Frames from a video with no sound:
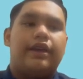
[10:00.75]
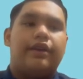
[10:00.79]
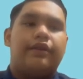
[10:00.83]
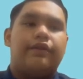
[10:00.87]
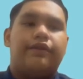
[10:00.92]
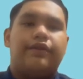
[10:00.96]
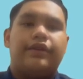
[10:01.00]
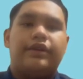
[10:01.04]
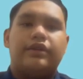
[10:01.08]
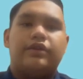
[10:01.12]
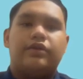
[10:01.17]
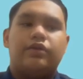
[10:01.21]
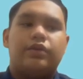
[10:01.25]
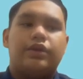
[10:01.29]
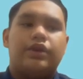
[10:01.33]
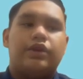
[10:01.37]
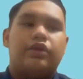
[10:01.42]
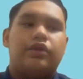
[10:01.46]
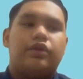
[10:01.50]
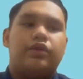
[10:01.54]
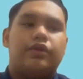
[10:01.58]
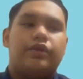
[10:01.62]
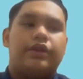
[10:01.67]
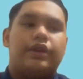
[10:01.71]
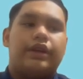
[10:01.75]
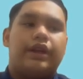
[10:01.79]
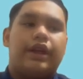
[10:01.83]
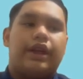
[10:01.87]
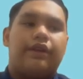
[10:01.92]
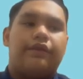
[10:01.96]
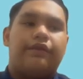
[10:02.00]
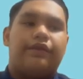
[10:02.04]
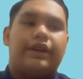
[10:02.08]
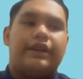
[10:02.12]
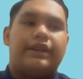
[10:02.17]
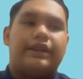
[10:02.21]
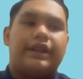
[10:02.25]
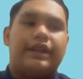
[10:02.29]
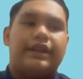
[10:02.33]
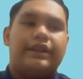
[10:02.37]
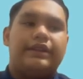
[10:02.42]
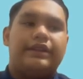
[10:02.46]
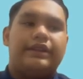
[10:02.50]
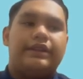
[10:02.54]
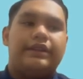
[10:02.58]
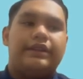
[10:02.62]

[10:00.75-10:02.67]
First, we go to the advantage.